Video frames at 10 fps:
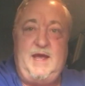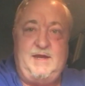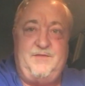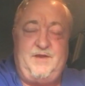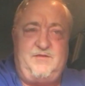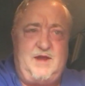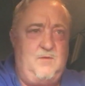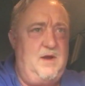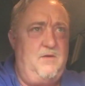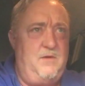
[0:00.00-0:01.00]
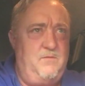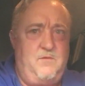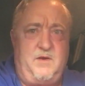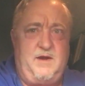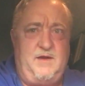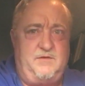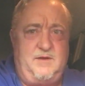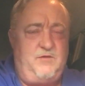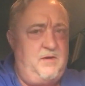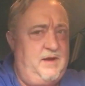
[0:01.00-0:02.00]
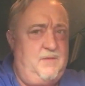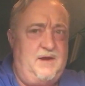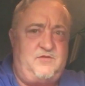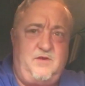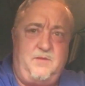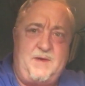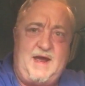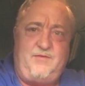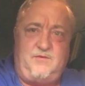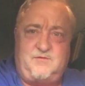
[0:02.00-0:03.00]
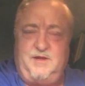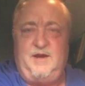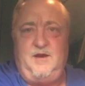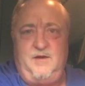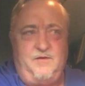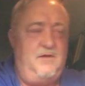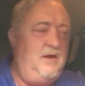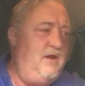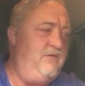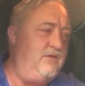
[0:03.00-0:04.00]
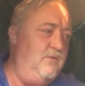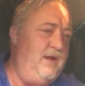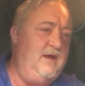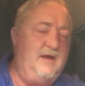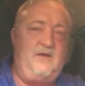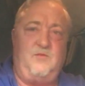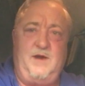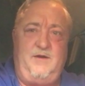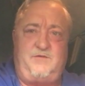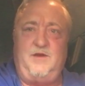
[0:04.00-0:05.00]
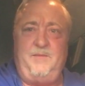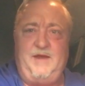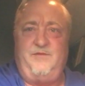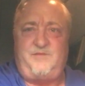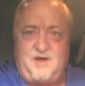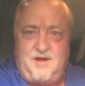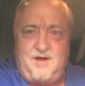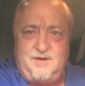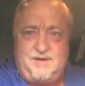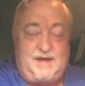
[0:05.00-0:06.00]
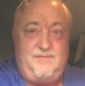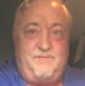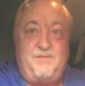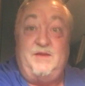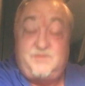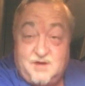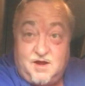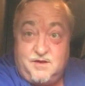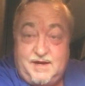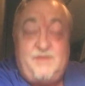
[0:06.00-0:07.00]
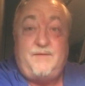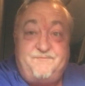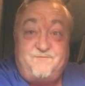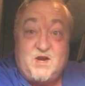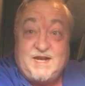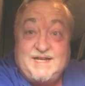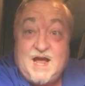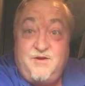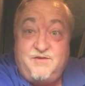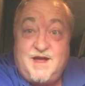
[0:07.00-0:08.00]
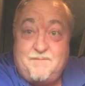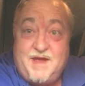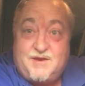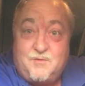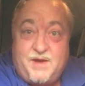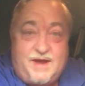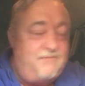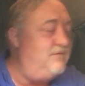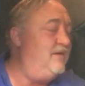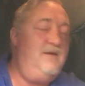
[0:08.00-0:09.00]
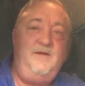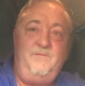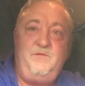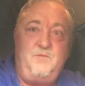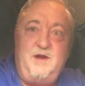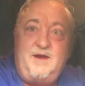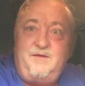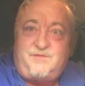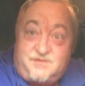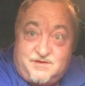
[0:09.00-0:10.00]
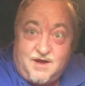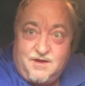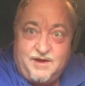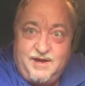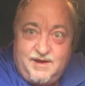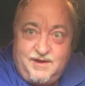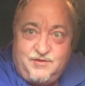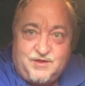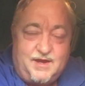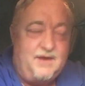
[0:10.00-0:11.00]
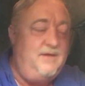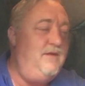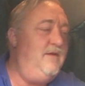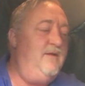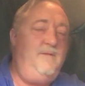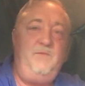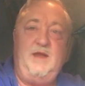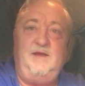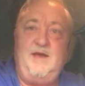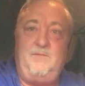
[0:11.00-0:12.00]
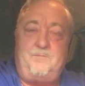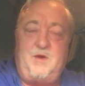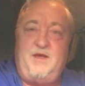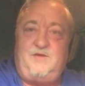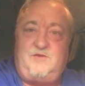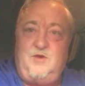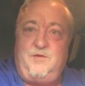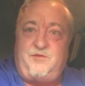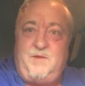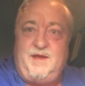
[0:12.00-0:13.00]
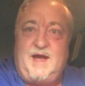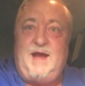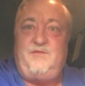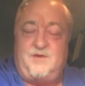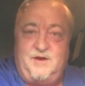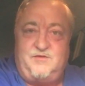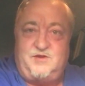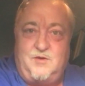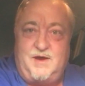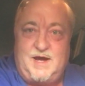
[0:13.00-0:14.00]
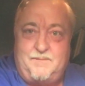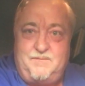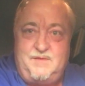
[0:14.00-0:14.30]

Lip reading: And yet they say, well, when we're going to have delivery, you need to make sure the path is clear and so that we can get to where it's going to be installed. It's a freaking countertop microwave. We're not installing anything. And yet probably 2 or 3 guys are going to show up